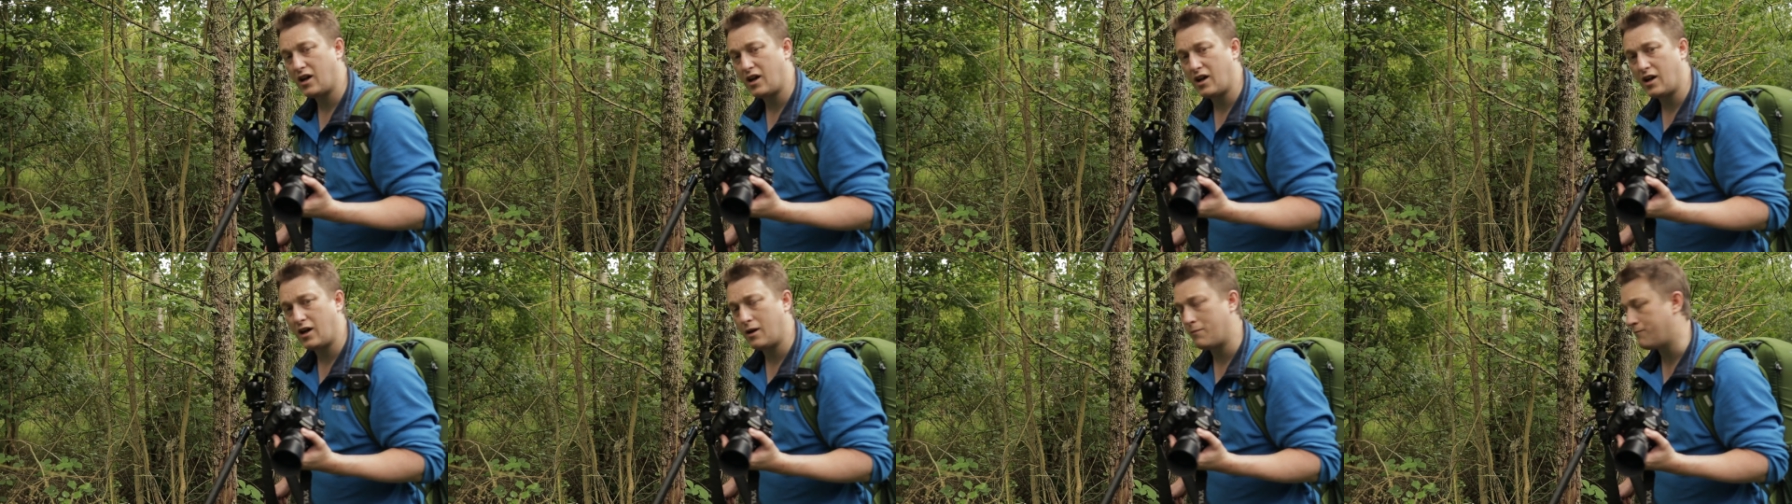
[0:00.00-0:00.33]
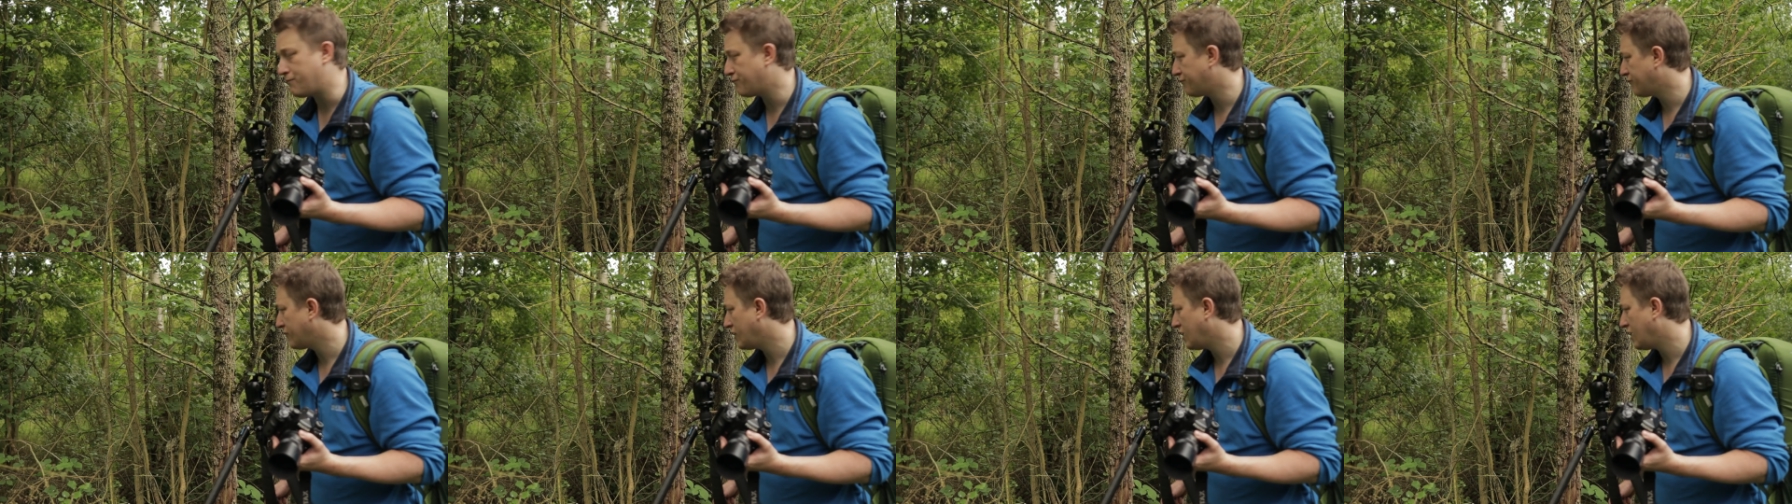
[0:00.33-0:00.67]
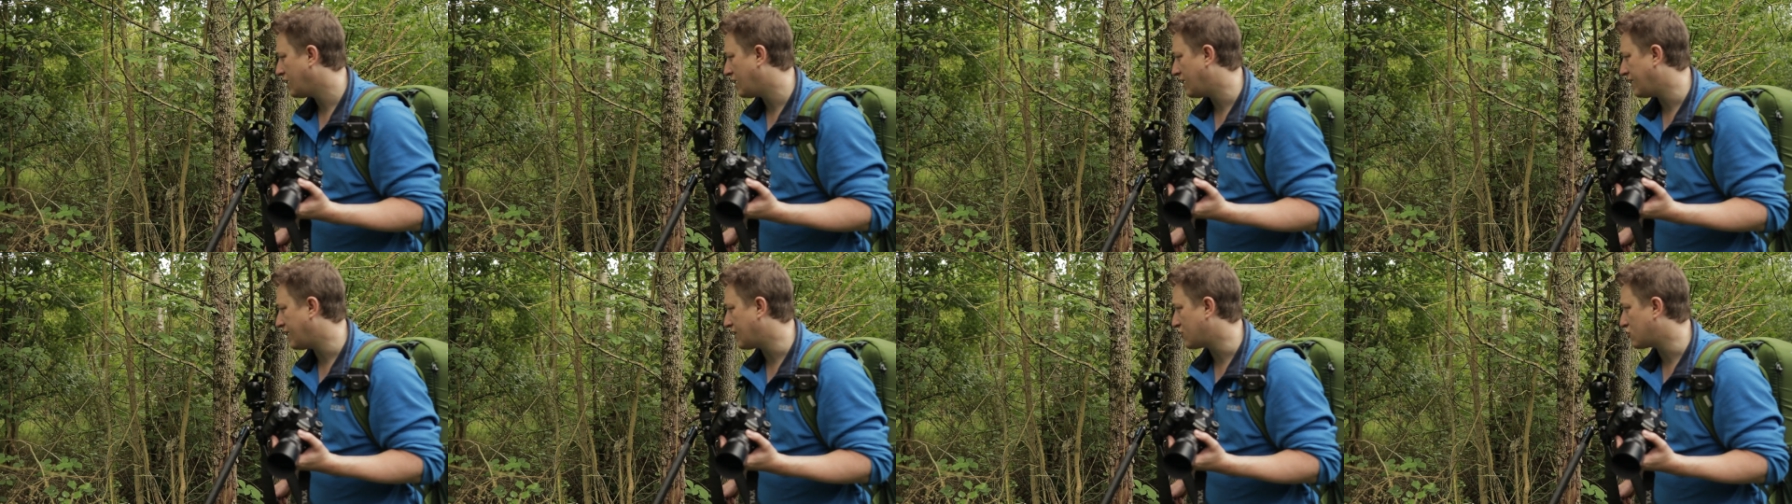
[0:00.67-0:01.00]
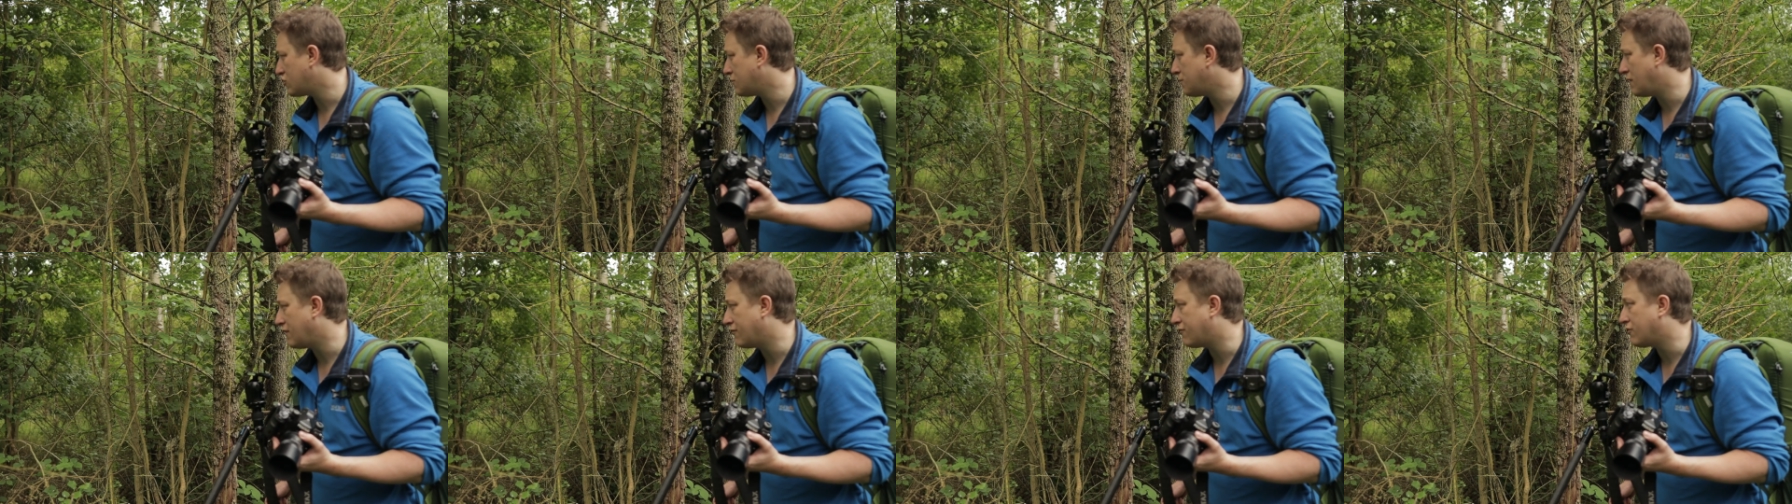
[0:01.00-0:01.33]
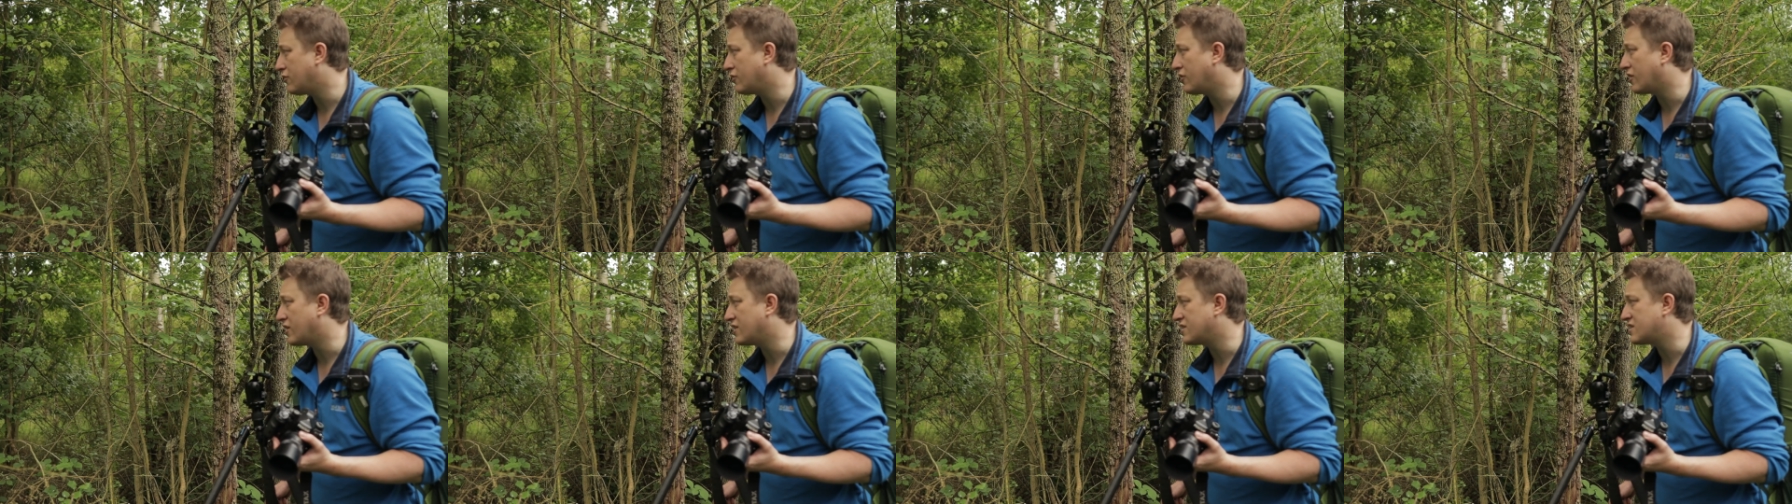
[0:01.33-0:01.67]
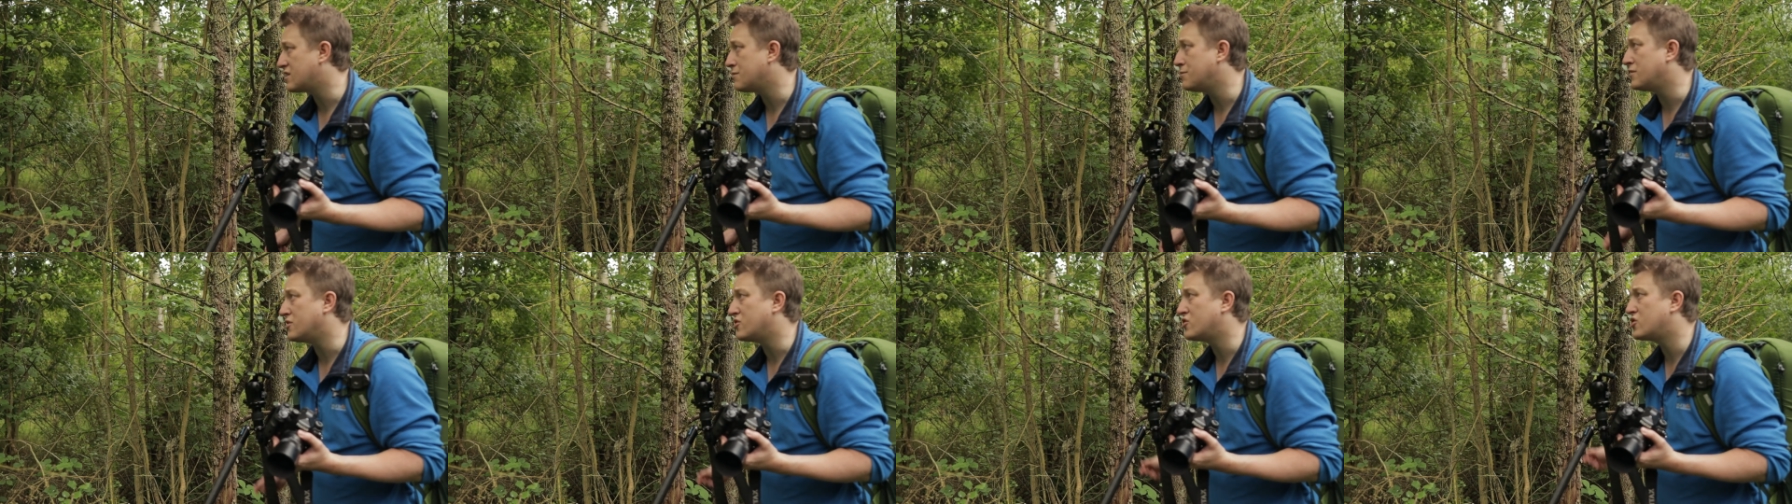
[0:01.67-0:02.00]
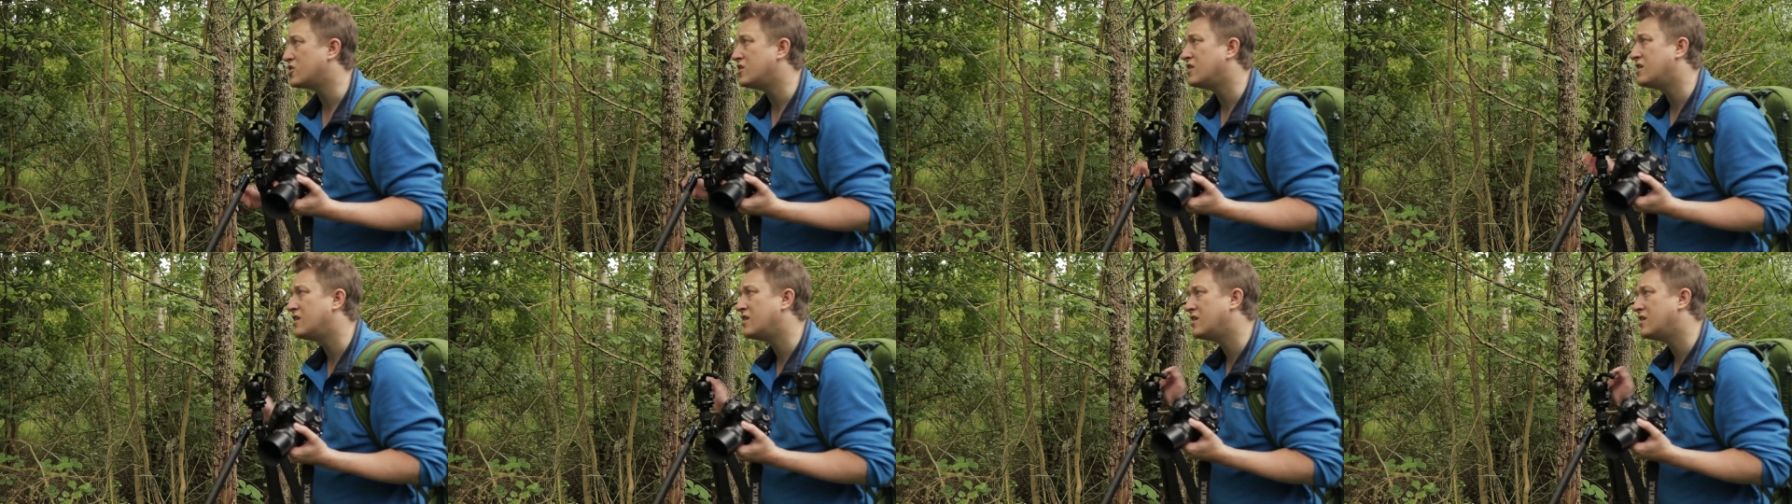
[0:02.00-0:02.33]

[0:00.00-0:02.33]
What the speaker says: and that should make for a nice image.